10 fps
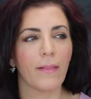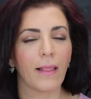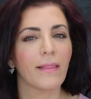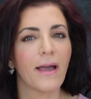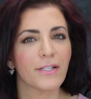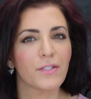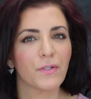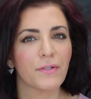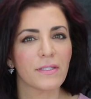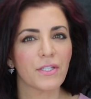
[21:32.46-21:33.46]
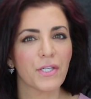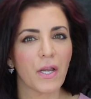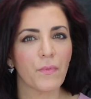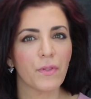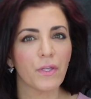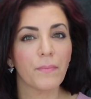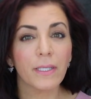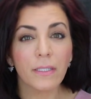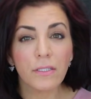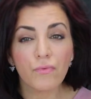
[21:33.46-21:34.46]
a lot of stories to share with you,
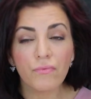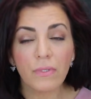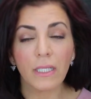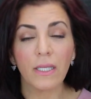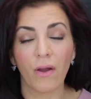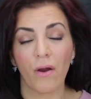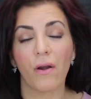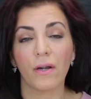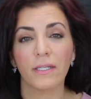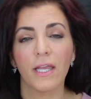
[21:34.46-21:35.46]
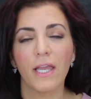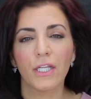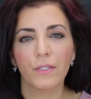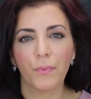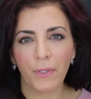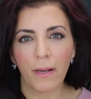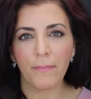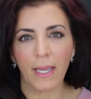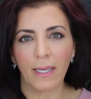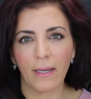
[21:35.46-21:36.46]
but it's really hard to put
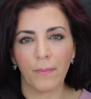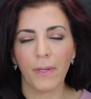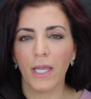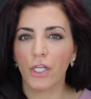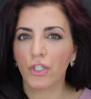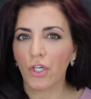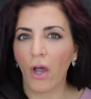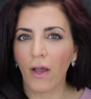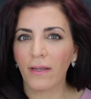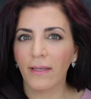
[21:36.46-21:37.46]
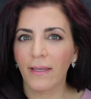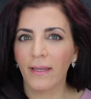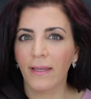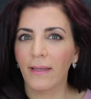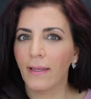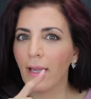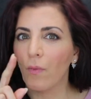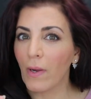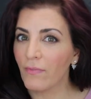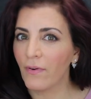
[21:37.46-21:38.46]
on makeup, talk,
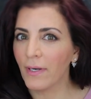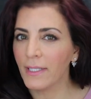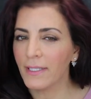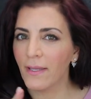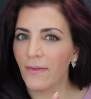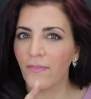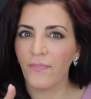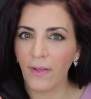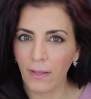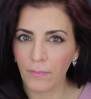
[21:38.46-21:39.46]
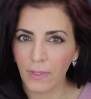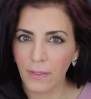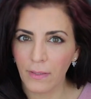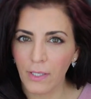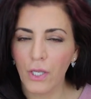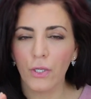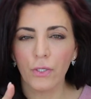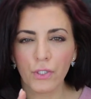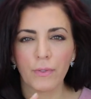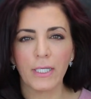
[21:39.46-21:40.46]
and wait for it, film.
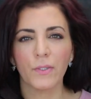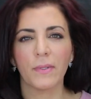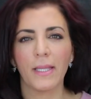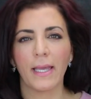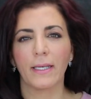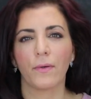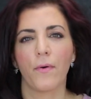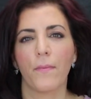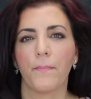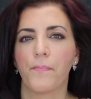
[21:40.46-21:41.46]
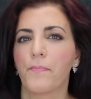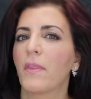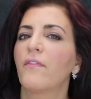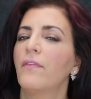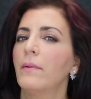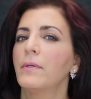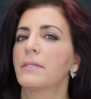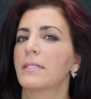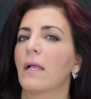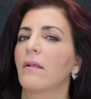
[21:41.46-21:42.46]
You try doing that at home. Film
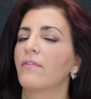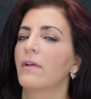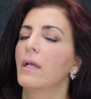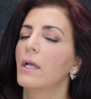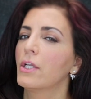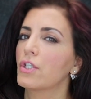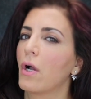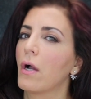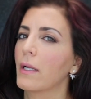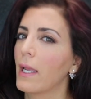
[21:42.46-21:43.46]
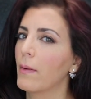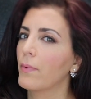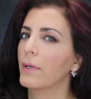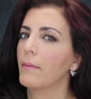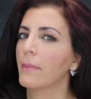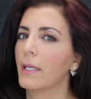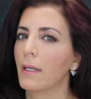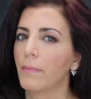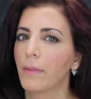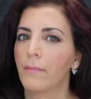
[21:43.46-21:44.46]
yourself, talk, and put on
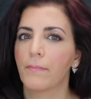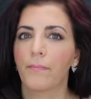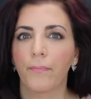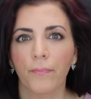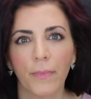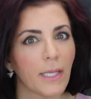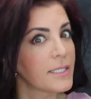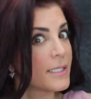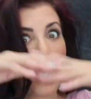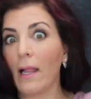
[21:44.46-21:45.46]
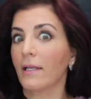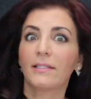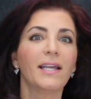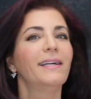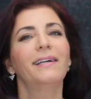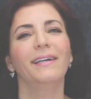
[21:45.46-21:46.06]
makeup. It's a talent.